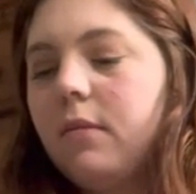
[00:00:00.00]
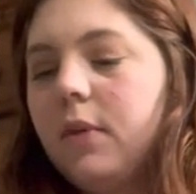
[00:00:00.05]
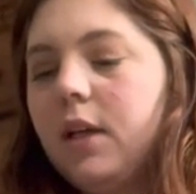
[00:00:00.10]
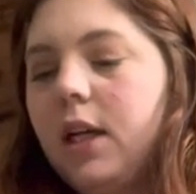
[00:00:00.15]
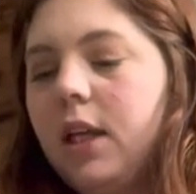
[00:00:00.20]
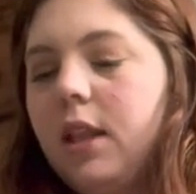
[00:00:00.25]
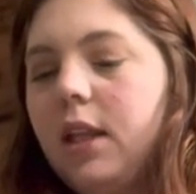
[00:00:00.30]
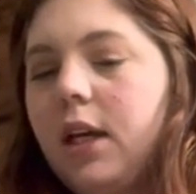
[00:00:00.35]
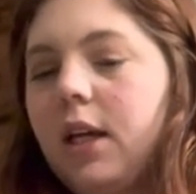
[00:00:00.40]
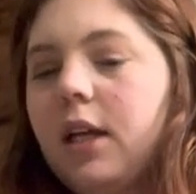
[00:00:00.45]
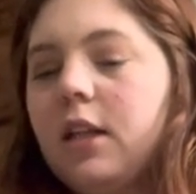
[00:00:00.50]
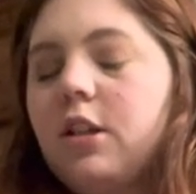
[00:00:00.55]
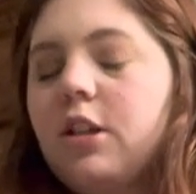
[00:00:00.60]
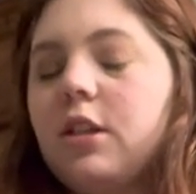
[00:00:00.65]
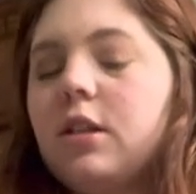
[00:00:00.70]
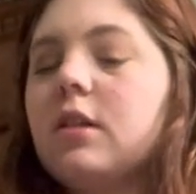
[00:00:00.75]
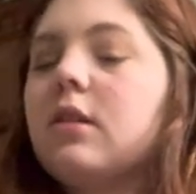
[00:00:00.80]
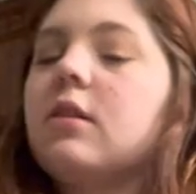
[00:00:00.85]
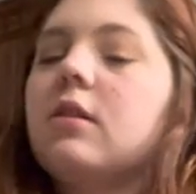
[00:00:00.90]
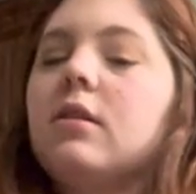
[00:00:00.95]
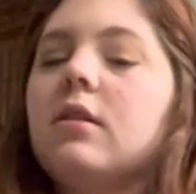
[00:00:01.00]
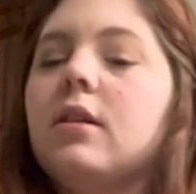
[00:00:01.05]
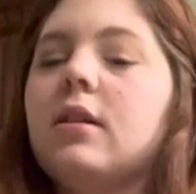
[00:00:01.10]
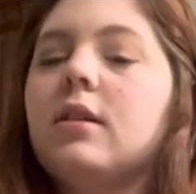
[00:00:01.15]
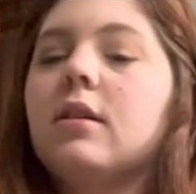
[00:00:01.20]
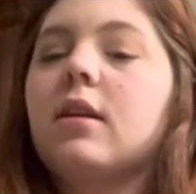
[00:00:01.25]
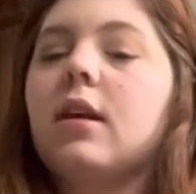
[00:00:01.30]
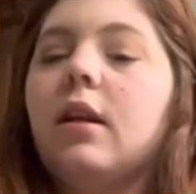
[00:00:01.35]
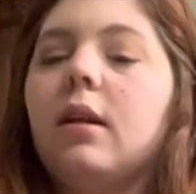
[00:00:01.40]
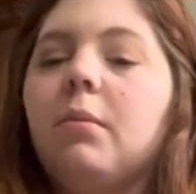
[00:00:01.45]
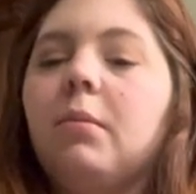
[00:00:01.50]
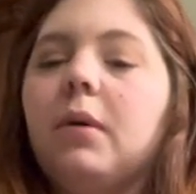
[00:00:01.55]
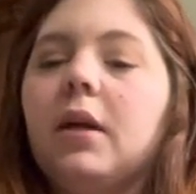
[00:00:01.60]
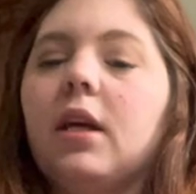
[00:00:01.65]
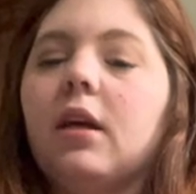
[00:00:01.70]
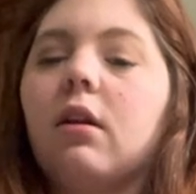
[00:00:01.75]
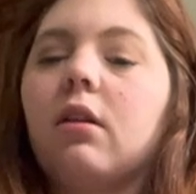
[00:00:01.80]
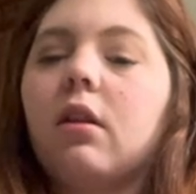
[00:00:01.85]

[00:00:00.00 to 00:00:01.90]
I think it just is going to be a